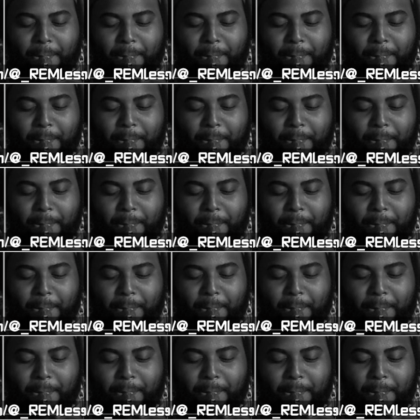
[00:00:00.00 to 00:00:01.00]

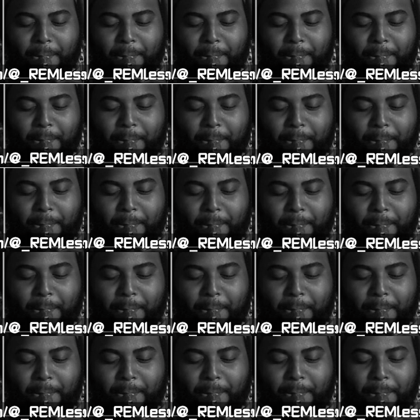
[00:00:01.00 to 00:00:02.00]

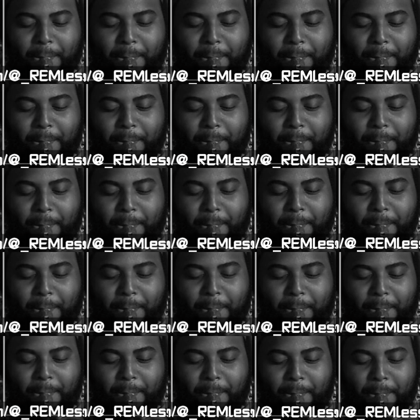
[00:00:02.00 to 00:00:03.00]

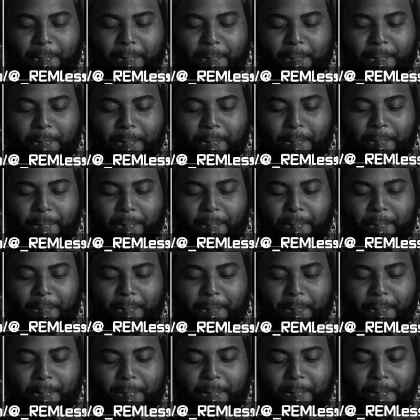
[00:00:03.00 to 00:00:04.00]

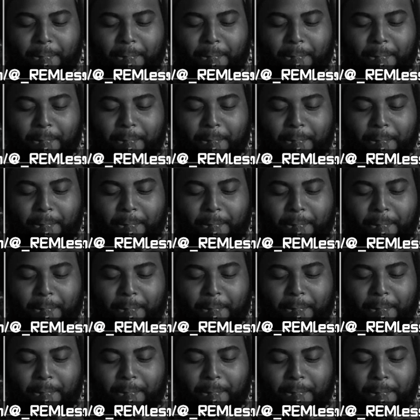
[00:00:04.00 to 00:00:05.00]

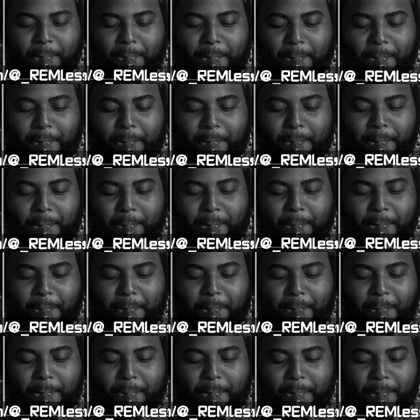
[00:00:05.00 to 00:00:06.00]

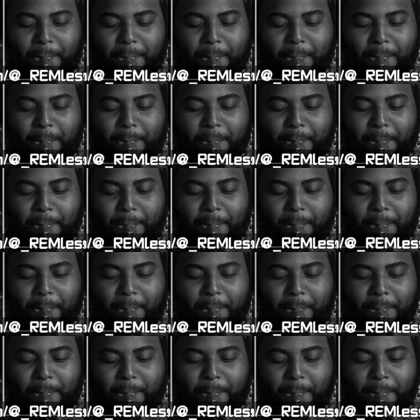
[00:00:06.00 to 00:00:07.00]

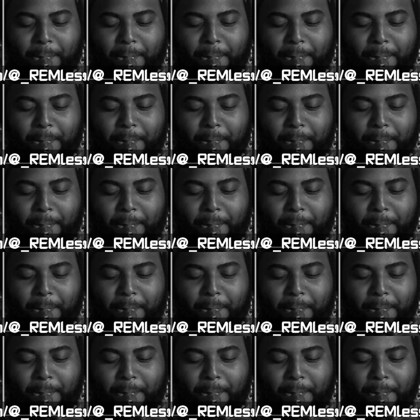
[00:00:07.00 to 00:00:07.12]
The person shown says nothing.